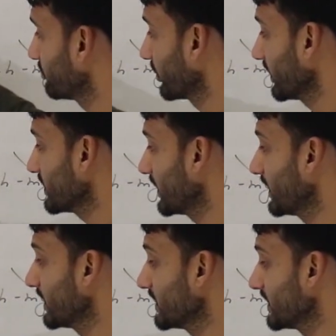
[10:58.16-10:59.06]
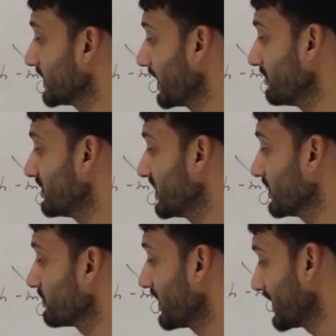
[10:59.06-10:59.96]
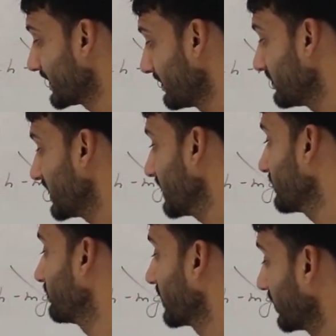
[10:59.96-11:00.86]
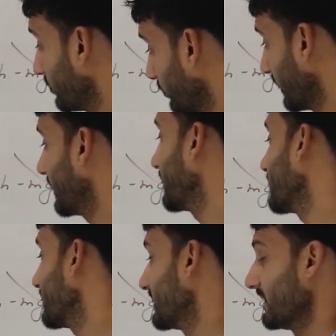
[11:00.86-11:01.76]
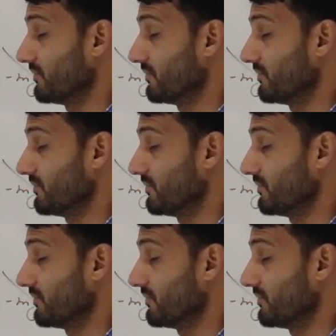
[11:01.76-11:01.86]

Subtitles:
potential energy is mgh minus mgx, but the total energy is